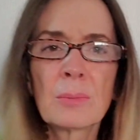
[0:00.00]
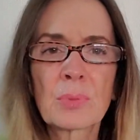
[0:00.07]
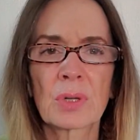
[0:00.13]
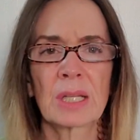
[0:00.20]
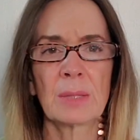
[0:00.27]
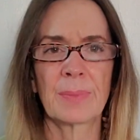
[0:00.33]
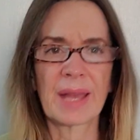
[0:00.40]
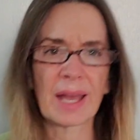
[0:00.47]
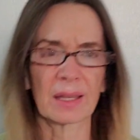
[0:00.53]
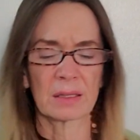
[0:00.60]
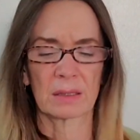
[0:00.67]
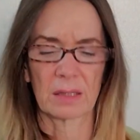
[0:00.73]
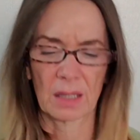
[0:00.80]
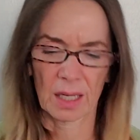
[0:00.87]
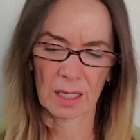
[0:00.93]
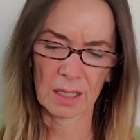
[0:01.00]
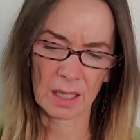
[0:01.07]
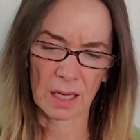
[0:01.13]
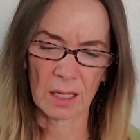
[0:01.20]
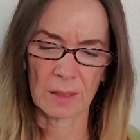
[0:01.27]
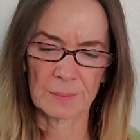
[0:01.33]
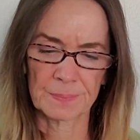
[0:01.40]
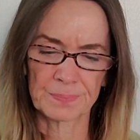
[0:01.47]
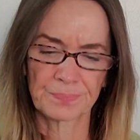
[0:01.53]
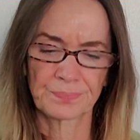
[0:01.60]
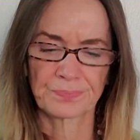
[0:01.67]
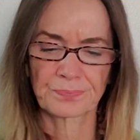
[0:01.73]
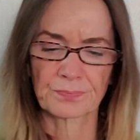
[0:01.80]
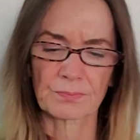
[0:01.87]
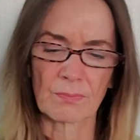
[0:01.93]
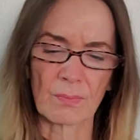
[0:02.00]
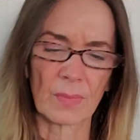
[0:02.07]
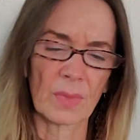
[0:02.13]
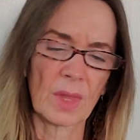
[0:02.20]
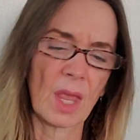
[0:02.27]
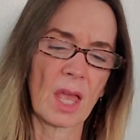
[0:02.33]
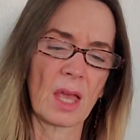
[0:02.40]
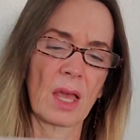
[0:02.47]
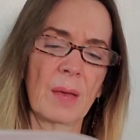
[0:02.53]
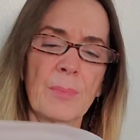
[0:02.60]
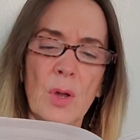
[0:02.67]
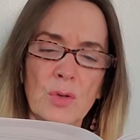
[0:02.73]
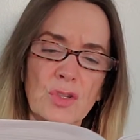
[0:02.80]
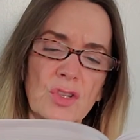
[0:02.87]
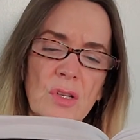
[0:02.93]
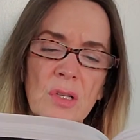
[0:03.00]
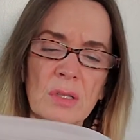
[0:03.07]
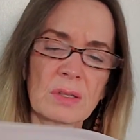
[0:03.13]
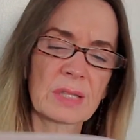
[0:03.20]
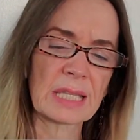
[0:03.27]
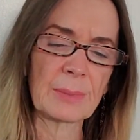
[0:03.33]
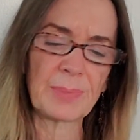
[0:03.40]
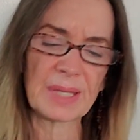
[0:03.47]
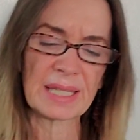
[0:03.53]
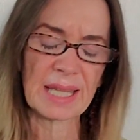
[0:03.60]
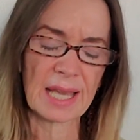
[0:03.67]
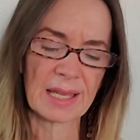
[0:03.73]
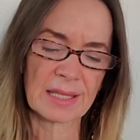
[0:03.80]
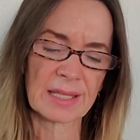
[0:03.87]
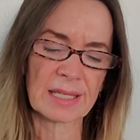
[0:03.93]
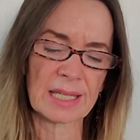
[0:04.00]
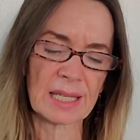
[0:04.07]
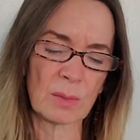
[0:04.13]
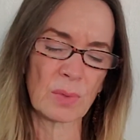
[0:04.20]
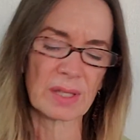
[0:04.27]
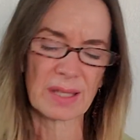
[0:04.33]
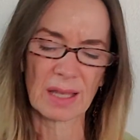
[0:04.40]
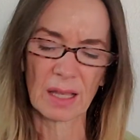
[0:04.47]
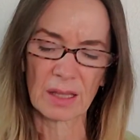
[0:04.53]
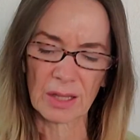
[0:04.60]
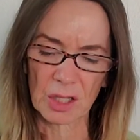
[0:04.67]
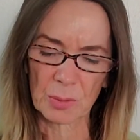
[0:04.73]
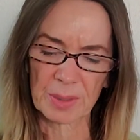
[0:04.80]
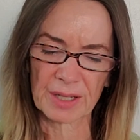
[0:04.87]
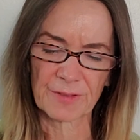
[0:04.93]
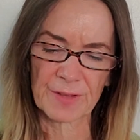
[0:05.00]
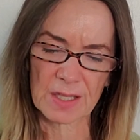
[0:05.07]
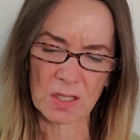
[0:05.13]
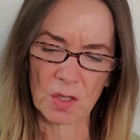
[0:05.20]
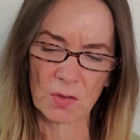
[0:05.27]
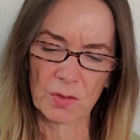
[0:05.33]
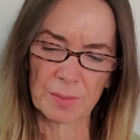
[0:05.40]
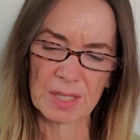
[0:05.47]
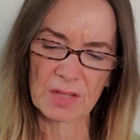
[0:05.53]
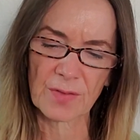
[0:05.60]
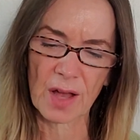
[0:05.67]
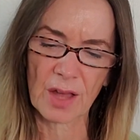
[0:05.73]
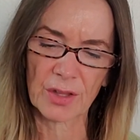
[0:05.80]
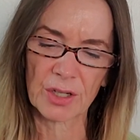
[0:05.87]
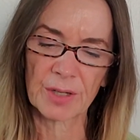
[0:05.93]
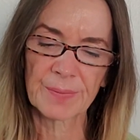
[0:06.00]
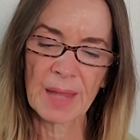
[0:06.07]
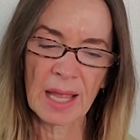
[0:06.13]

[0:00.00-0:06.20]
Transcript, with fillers: pretty bad, like, um, emotional C P T S D with a little bit of physical from his father.